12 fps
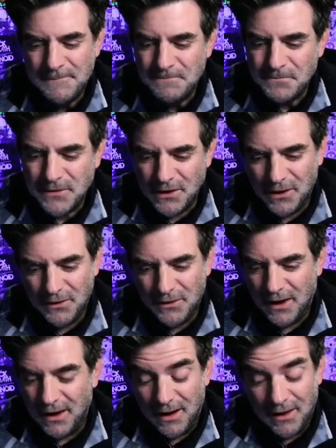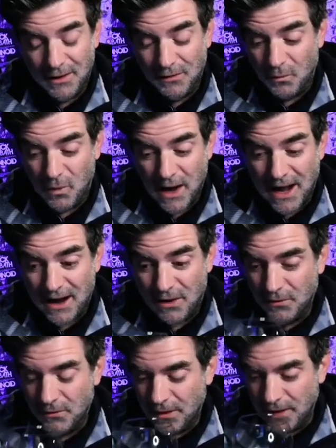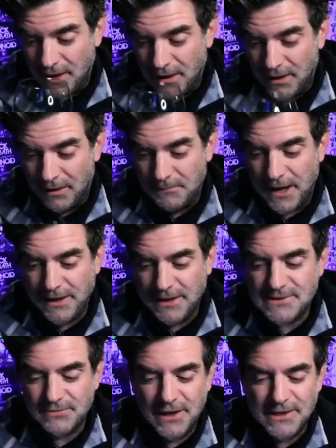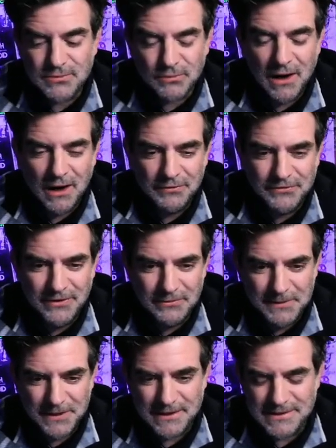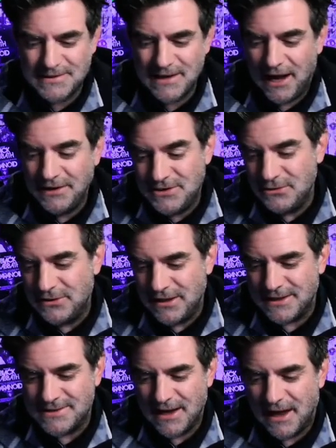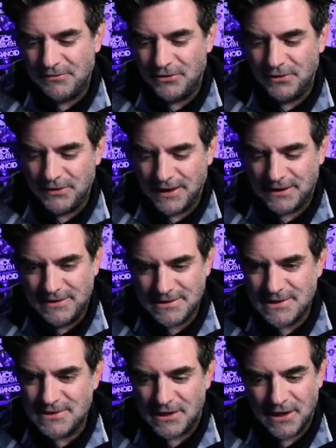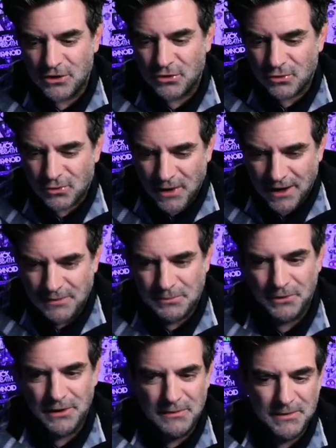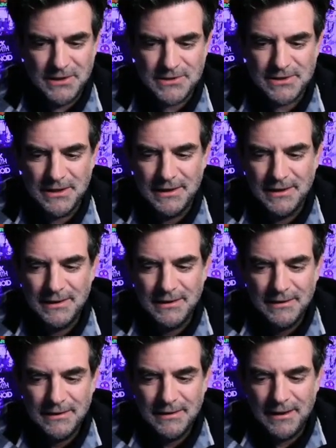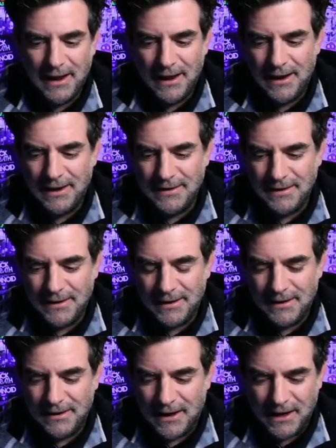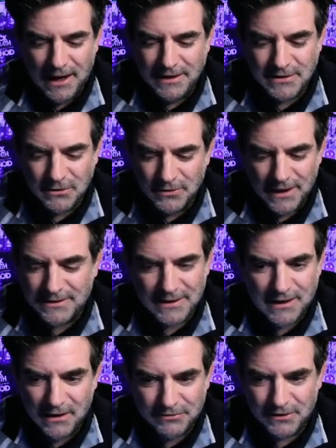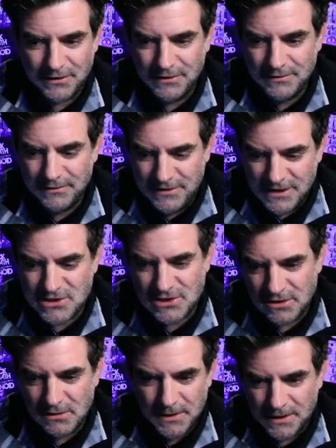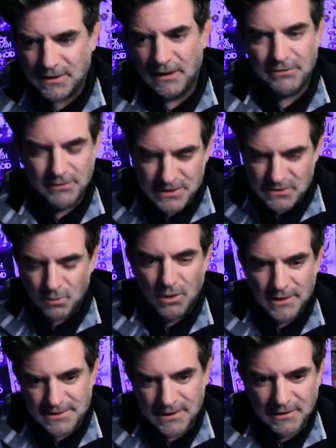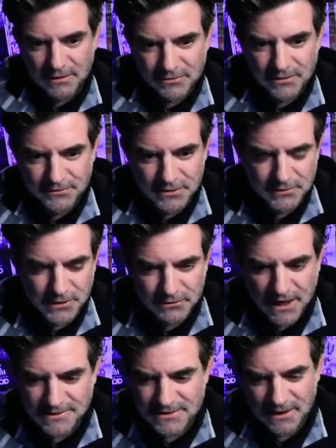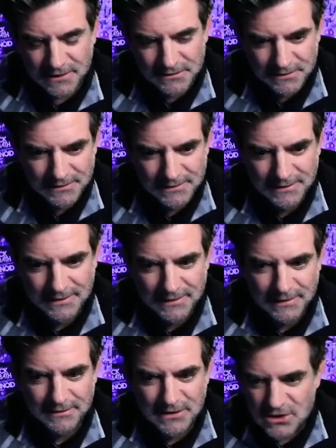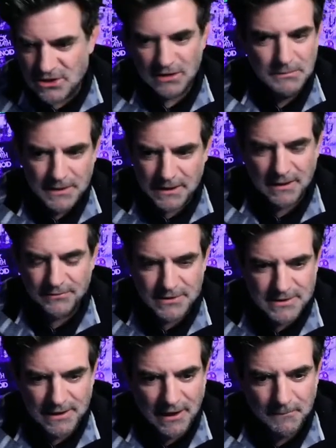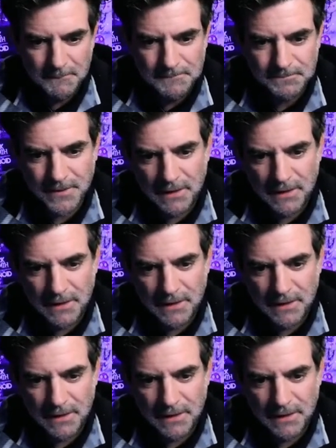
Wow. And it's rough too, because I do think Savile, like, this is an incredible image, and I don't like the cover. This should have been the cover. This was the cover of the Regret single. This should have been the cover to the album.